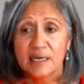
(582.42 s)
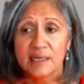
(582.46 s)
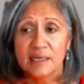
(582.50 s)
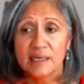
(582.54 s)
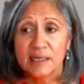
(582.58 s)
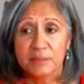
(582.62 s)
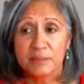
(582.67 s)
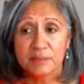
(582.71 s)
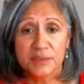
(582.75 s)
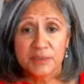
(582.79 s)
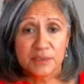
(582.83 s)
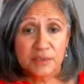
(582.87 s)

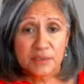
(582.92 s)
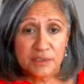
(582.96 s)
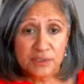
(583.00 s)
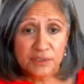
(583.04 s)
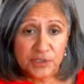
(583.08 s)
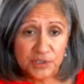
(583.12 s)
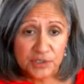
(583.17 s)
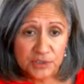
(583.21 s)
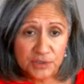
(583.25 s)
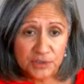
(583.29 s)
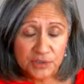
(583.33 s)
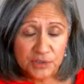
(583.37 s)
Number
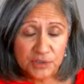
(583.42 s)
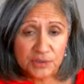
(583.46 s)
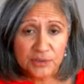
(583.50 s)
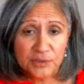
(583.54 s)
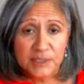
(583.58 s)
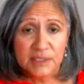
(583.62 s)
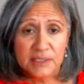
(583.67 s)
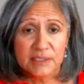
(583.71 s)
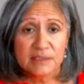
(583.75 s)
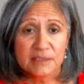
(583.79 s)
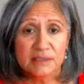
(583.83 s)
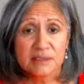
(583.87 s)
two
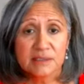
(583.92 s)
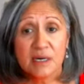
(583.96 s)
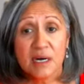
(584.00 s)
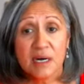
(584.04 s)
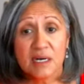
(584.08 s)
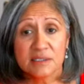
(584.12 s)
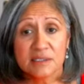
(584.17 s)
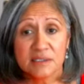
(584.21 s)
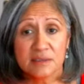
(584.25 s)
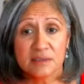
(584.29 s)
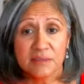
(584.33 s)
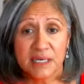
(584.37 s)
is
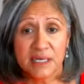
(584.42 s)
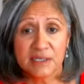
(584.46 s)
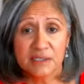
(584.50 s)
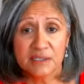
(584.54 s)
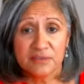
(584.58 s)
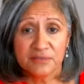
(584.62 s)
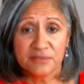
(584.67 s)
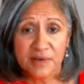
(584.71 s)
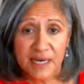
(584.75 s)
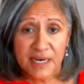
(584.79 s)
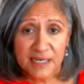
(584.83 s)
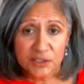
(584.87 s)
cost of
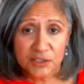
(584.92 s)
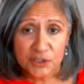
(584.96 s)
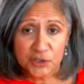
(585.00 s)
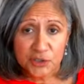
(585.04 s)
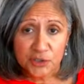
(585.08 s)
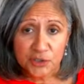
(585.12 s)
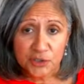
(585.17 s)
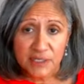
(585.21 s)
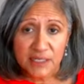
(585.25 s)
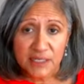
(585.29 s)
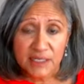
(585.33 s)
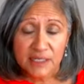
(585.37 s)

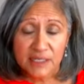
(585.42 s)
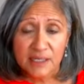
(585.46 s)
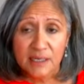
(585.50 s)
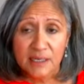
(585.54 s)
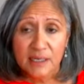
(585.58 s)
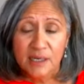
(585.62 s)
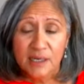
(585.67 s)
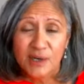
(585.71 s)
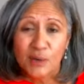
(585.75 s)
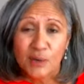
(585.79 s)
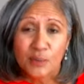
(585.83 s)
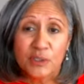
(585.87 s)
manufacturing,
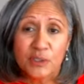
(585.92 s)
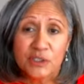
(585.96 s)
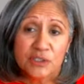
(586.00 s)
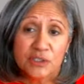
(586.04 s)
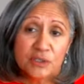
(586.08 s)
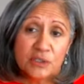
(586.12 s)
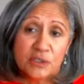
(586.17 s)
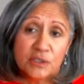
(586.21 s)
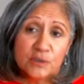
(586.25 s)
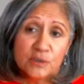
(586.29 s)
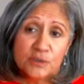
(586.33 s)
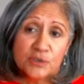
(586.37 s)
which
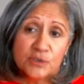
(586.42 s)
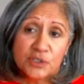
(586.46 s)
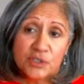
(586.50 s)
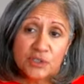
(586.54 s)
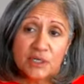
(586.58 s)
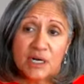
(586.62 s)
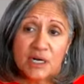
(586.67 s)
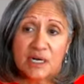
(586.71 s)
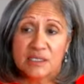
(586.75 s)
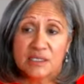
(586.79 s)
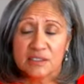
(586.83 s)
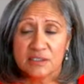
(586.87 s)
includes your
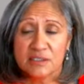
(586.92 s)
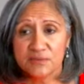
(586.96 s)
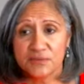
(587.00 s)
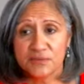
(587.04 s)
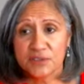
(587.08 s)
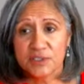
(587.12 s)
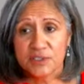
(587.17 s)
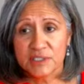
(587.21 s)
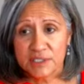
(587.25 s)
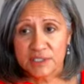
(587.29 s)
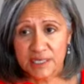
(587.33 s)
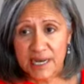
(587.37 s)
cost of
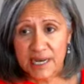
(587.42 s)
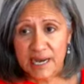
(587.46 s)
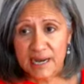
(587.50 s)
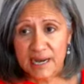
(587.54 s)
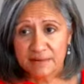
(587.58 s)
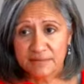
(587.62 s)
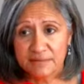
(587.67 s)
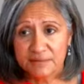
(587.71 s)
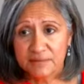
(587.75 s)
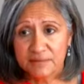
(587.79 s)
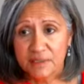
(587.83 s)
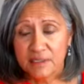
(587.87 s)
your
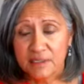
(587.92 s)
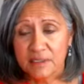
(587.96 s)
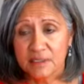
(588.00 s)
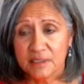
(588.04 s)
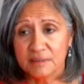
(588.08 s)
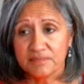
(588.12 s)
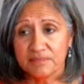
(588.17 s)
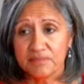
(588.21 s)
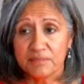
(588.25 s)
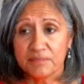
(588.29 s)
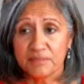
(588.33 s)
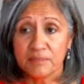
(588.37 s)
staff,
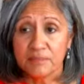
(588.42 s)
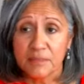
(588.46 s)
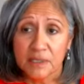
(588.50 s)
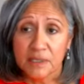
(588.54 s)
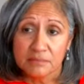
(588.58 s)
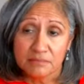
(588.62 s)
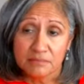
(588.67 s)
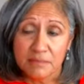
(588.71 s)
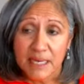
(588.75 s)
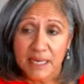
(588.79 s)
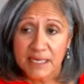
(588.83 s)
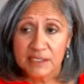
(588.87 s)

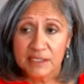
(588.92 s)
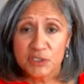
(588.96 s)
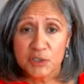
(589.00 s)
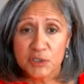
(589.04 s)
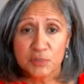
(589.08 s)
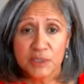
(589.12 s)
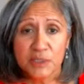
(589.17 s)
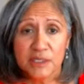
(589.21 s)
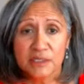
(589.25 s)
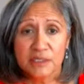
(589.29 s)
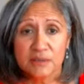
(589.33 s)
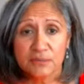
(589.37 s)

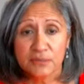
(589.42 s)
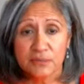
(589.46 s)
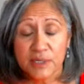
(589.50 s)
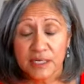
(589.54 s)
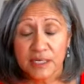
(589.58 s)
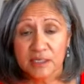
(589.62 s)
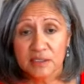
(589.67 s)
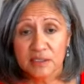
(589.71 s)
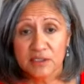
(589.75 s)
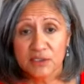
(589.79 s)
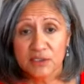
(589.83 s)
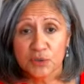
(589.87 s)
management of
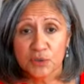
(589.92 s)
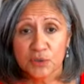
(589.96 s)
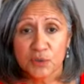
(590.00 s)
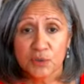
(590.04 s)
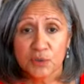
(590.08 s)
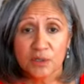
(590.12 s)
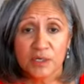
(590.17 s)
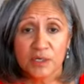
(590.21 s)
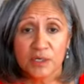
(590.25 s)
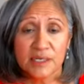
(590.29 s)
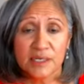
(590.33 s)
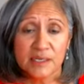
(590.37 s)

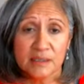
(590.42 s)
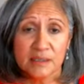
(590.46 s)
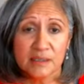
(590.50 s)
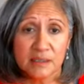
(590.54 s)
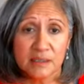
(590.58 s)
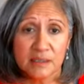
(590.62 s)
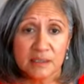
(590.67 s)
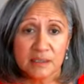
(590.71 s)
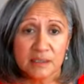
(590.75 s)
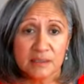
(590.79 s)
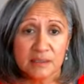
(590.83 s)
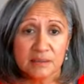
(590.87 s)
regulatory
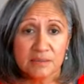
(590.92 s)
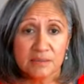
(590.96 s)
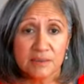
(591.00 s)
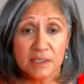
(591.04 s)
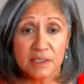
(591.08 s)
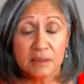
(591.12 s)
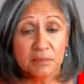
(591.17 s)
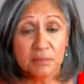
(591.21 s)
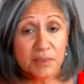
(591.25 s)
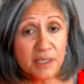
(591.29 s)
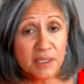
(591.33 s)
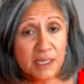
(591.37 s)

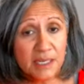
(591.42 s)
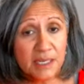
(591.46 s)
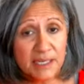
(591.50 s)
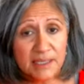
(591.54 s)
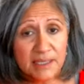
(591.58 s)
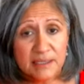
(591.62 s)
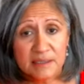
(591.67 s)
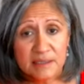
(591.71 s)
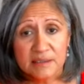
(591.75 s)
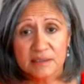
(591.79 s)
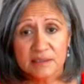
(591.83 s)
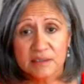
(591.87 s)

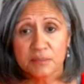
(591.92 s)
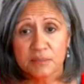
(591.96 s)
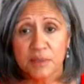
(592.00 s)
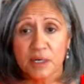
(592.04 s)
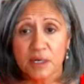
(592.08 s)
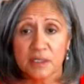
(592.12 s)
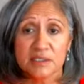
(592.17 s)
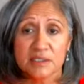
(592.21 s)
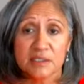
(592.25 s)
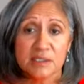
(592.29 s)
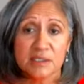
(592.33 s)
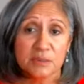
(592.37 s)
compliance,
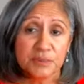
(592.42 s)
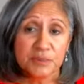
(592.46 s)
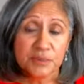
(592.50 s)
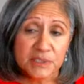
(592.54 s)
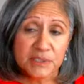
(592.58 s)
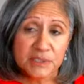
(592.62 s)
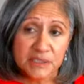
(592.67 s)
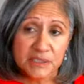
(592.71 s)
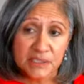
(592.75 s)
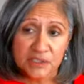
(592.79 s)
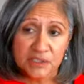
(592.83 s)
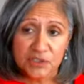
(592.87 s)
policy
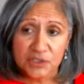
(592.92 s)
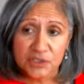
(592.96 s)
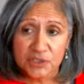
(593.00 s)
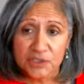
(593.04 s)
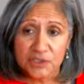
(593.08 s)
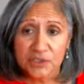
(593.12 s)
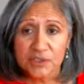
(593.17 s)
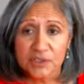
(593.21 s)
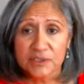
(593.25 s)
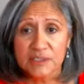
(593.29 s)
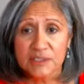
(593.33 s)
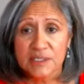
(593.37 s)

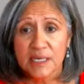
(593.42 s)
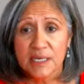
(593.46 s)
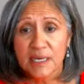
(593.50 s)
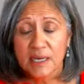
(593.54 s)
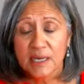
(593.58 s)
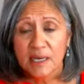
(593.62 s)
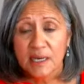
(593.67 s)
procedures,